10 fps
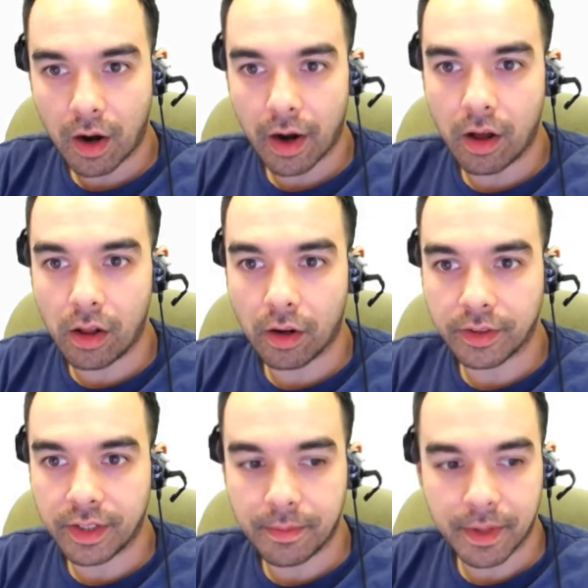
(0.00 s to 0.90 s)
All right, all our
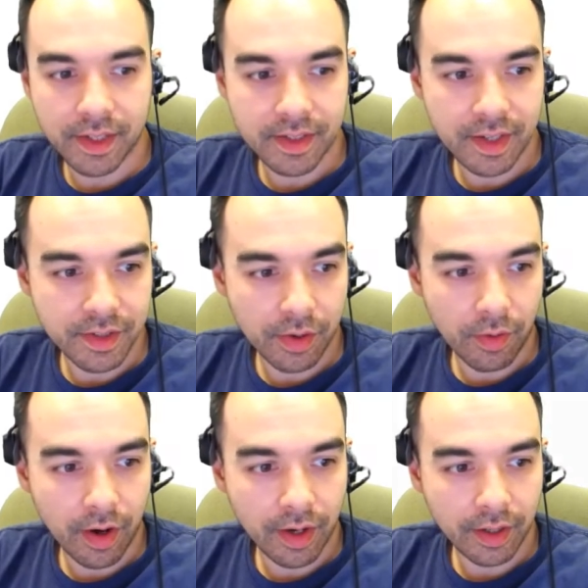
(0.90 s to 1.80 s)
TPS tests are
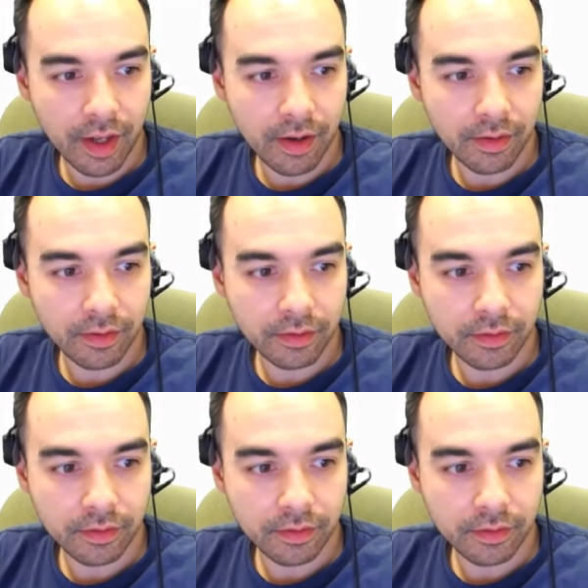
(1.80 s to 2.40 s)
running now.